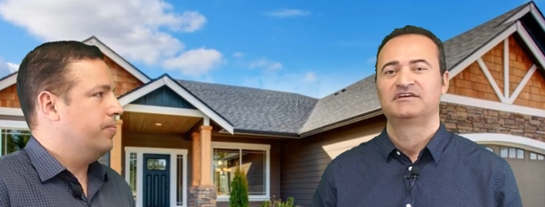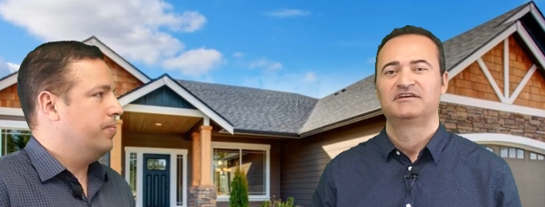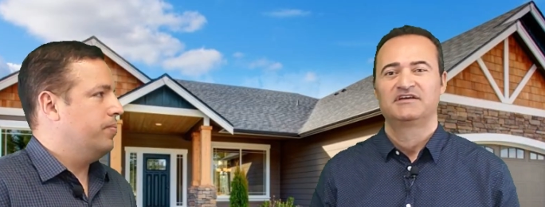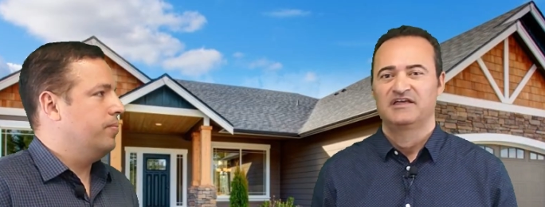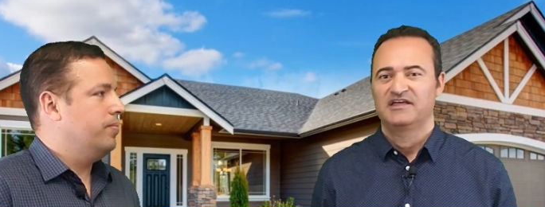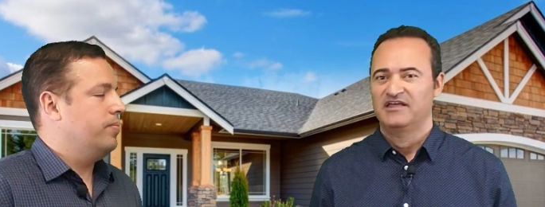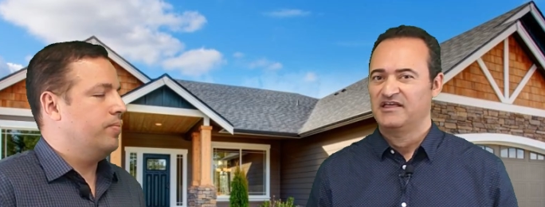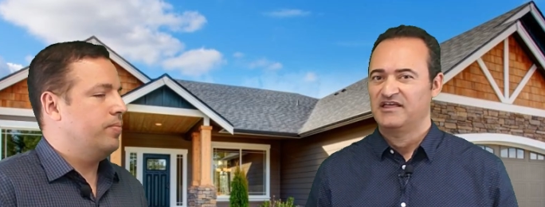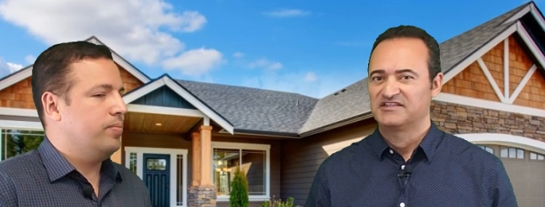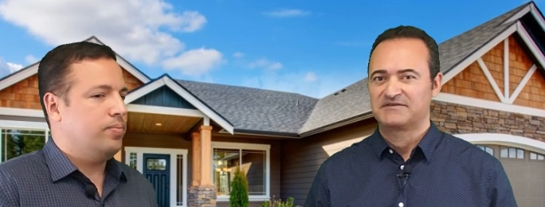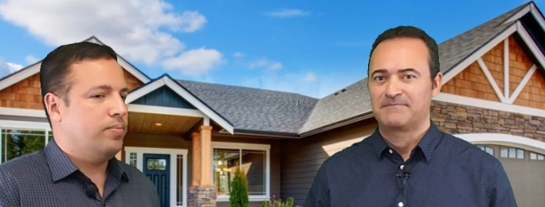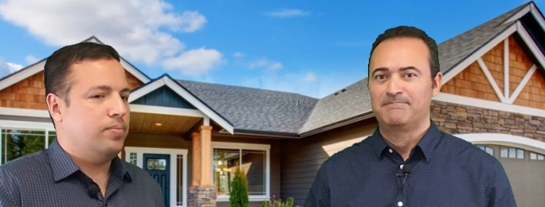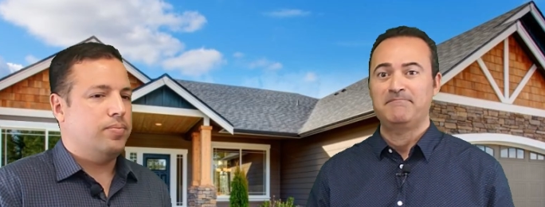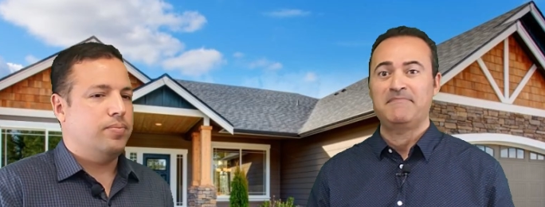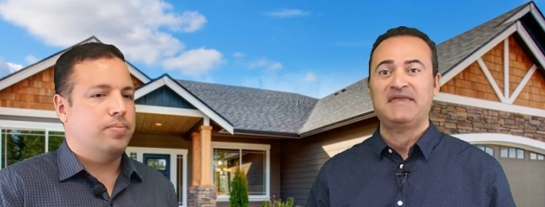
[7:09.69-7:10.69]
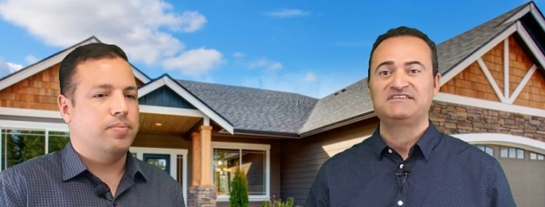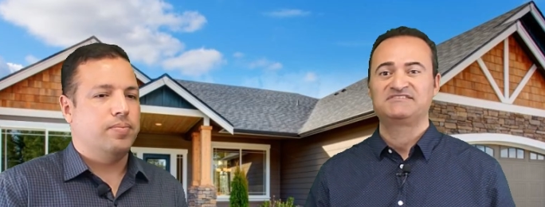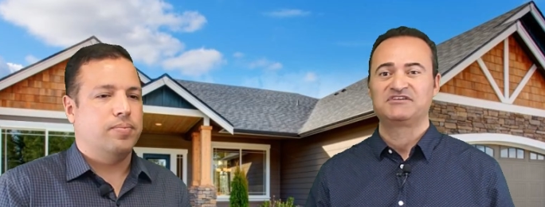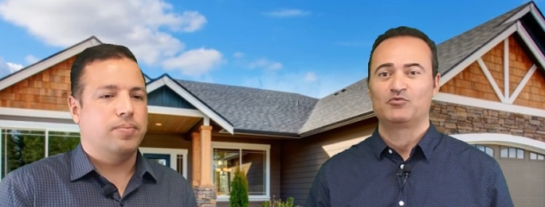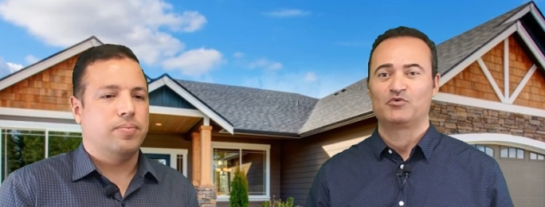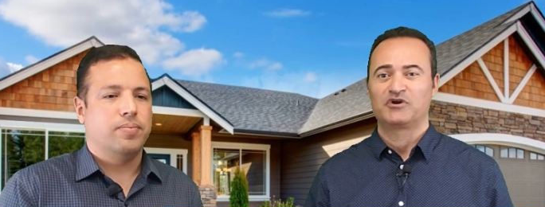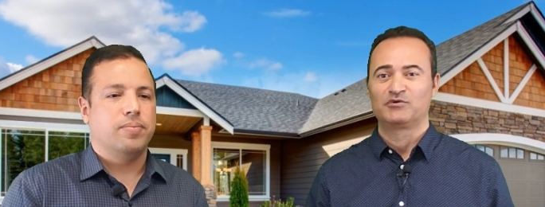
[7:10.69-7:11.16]
Speaker 1: Mm -hmm. It's
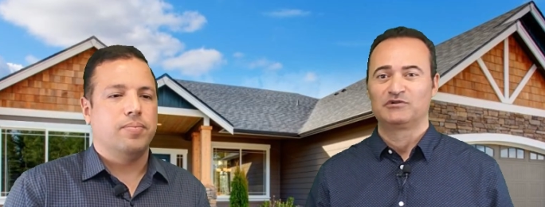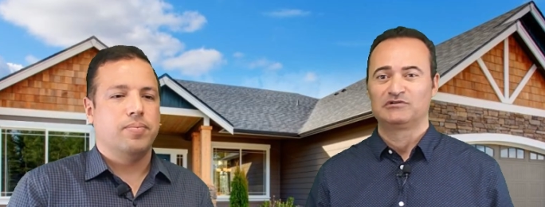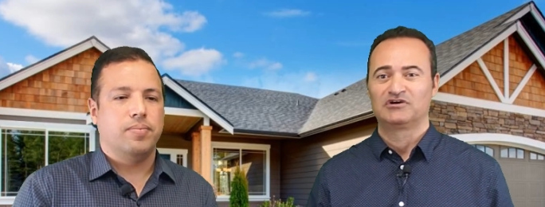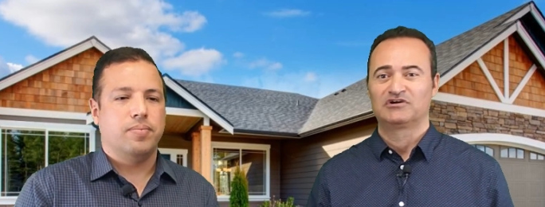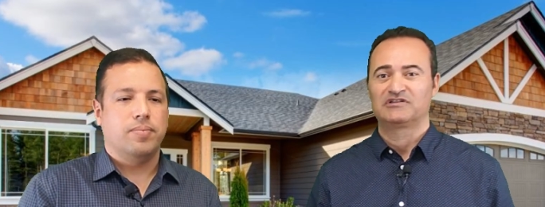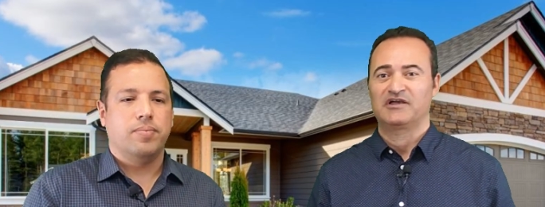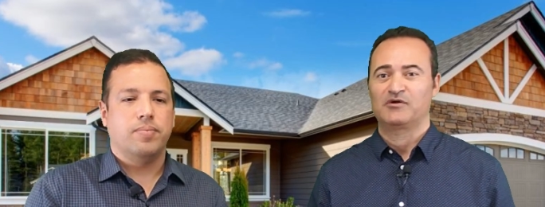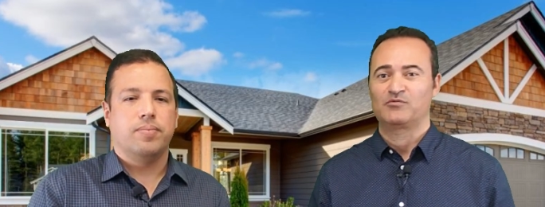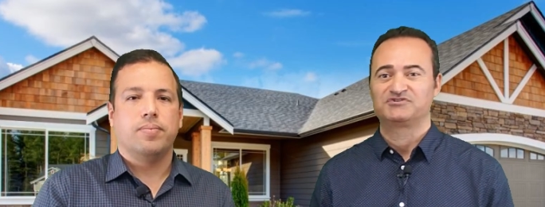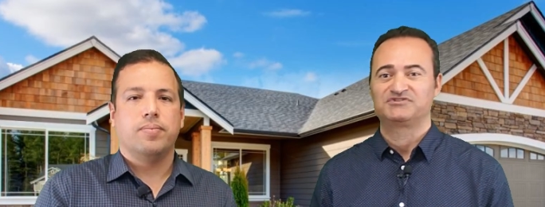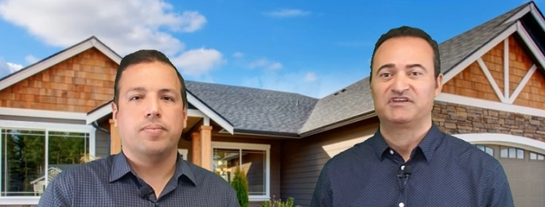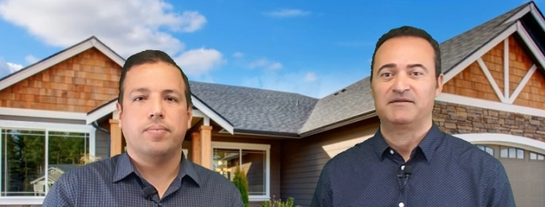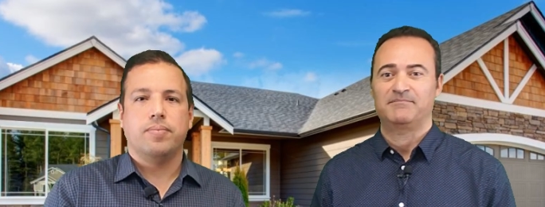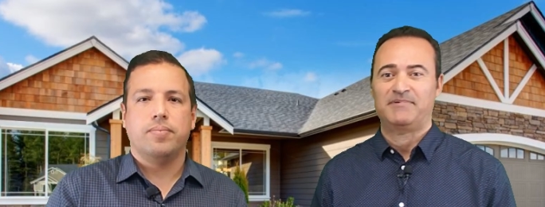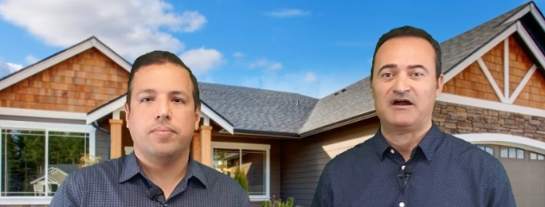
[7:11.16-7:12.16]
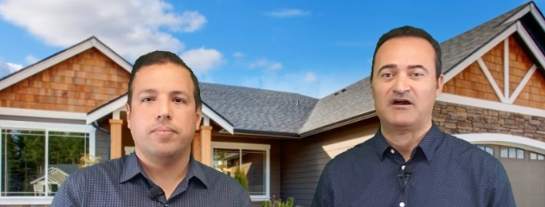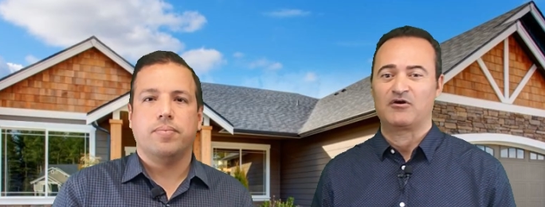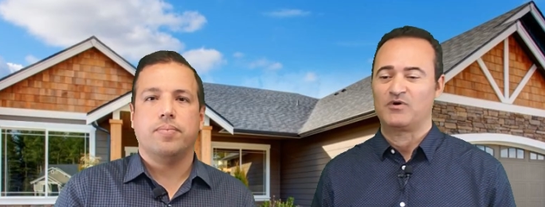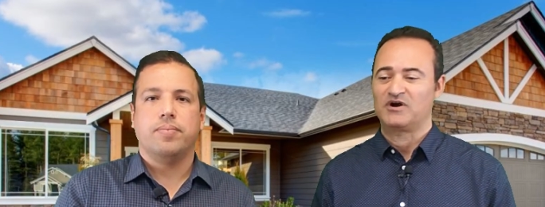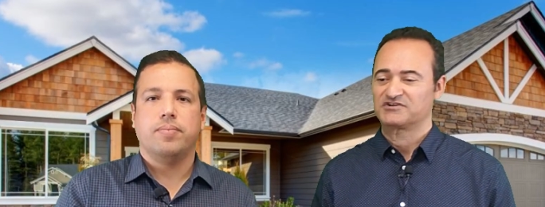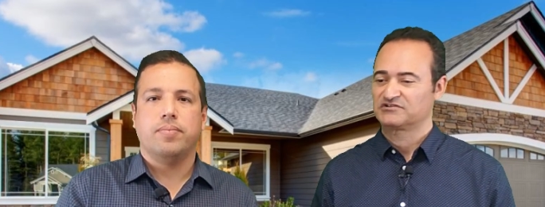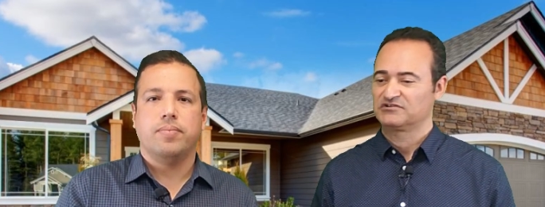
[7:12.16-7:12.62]
amazing what it will look like once you get a
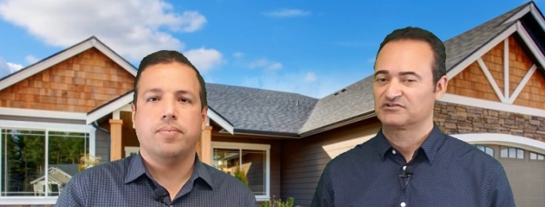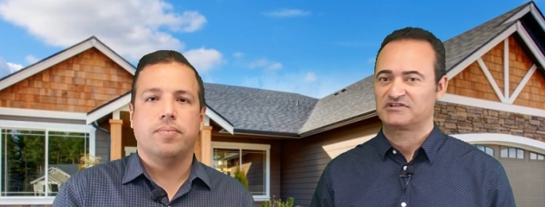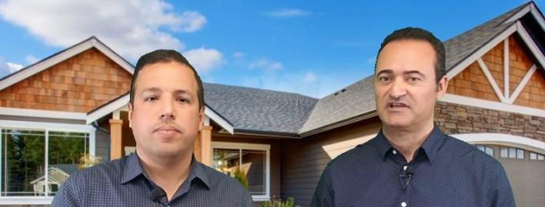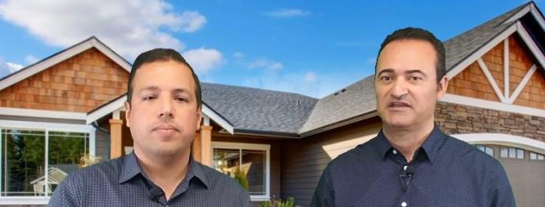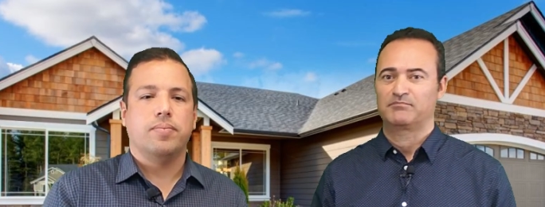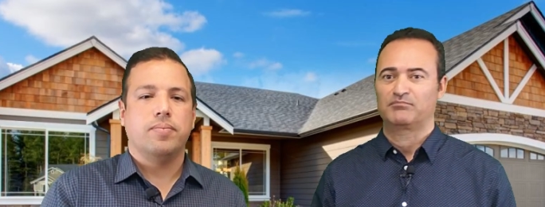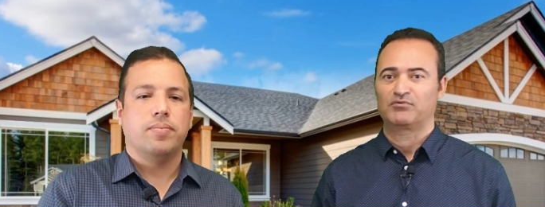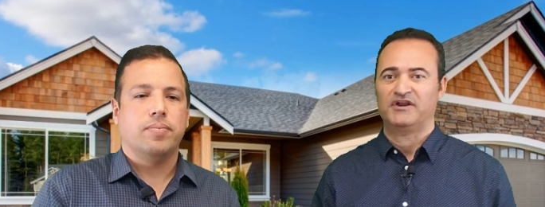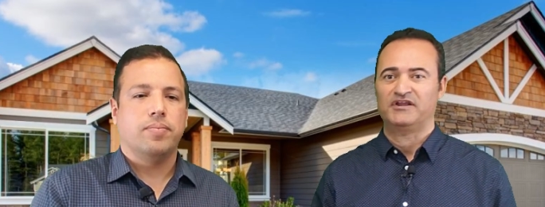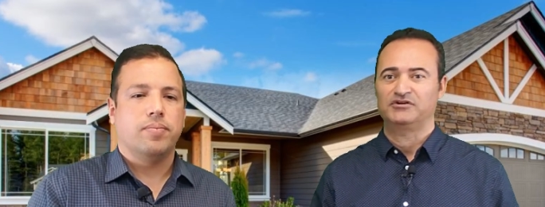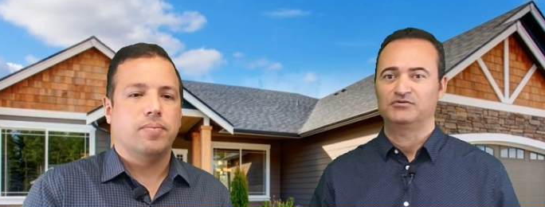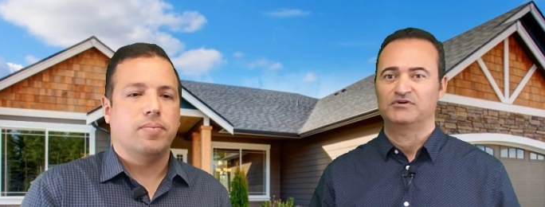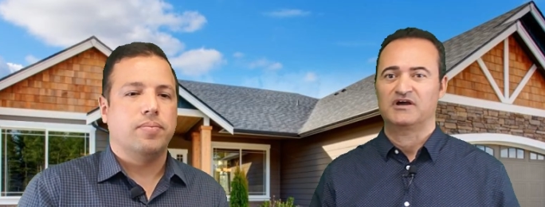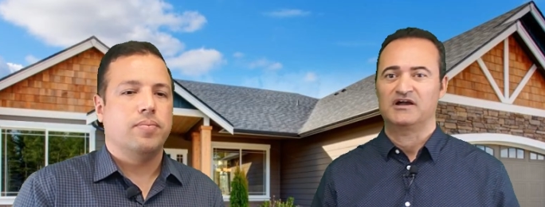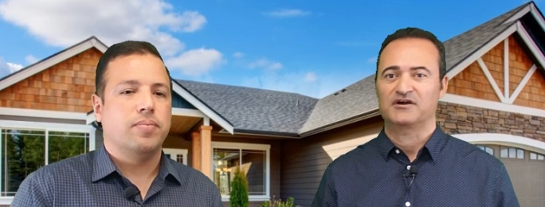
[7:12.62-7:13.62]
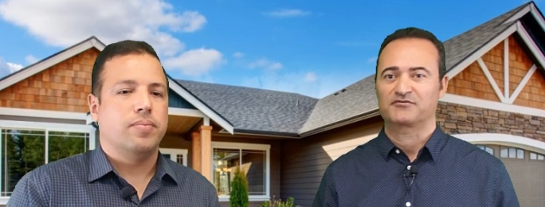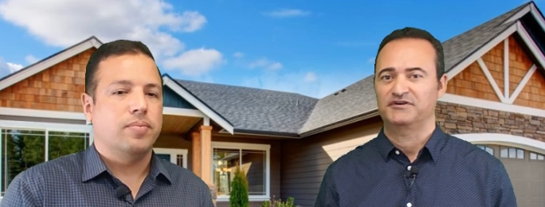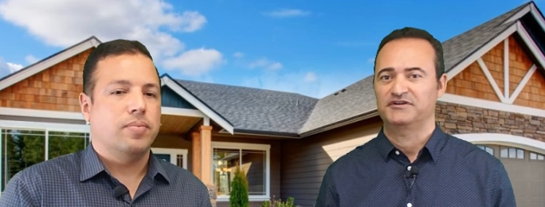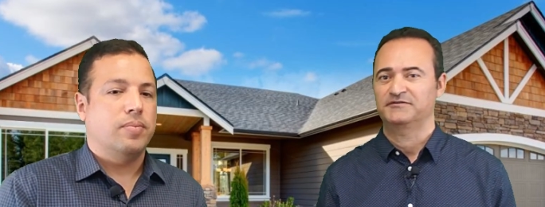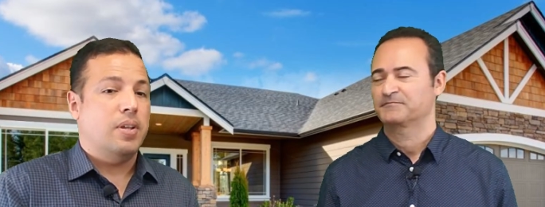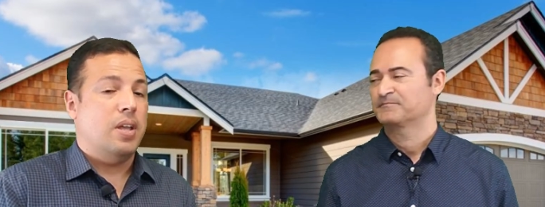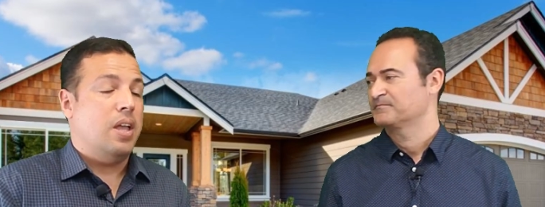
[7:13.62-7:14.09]
power wash, it looks like brand new concrete.